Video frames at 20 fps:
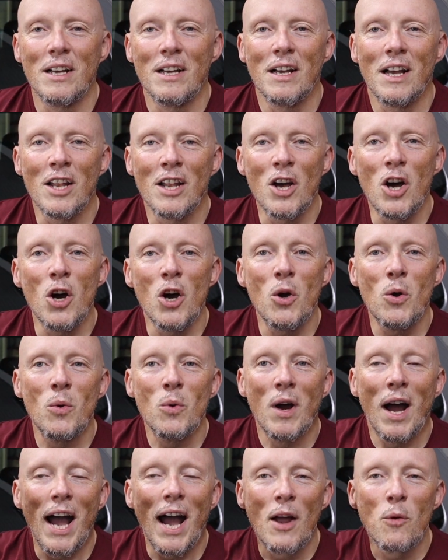
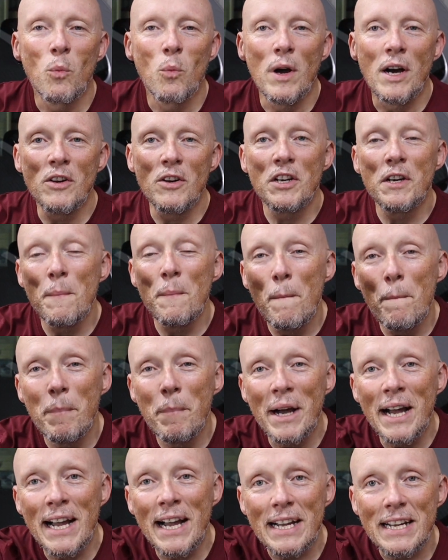Hello and welcome
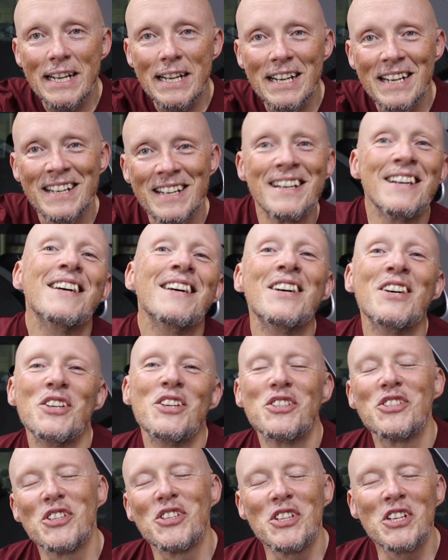back
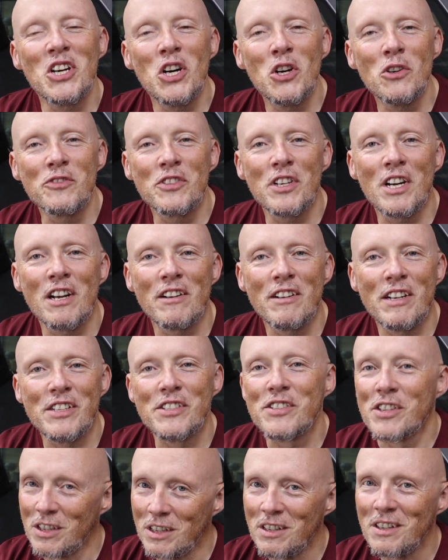to the Golf
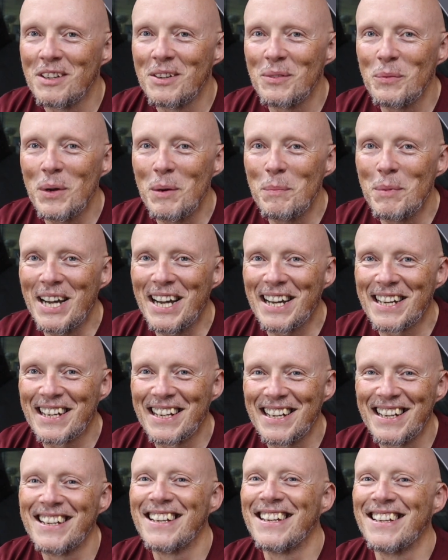Diaries. We're
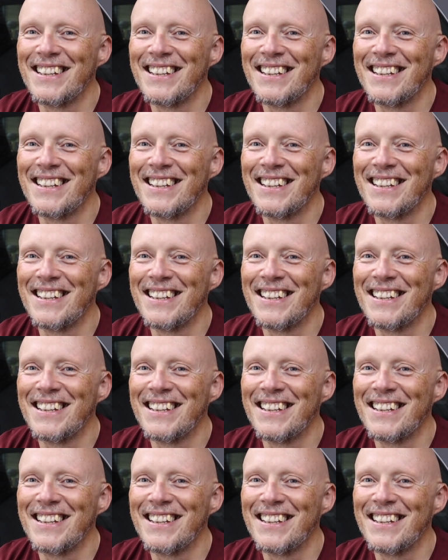back.